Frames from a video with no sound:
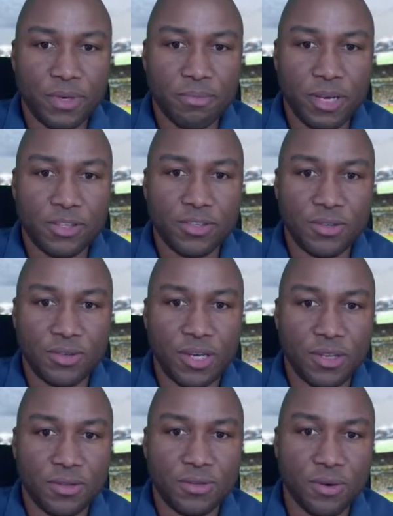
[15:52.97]
Manchester
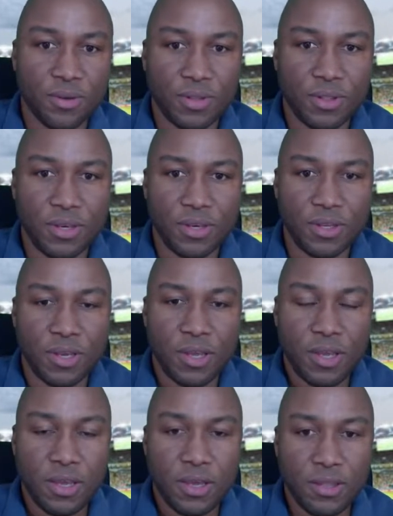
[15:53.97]
United took the lead
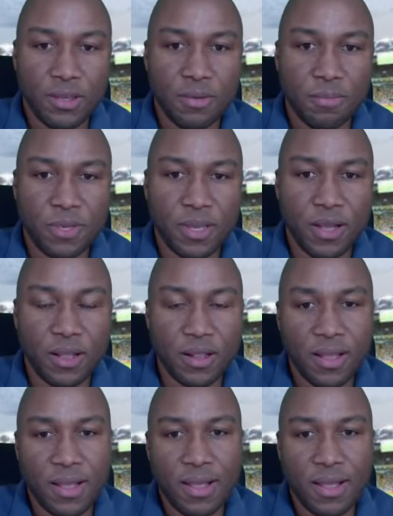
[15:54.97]
in the EPL.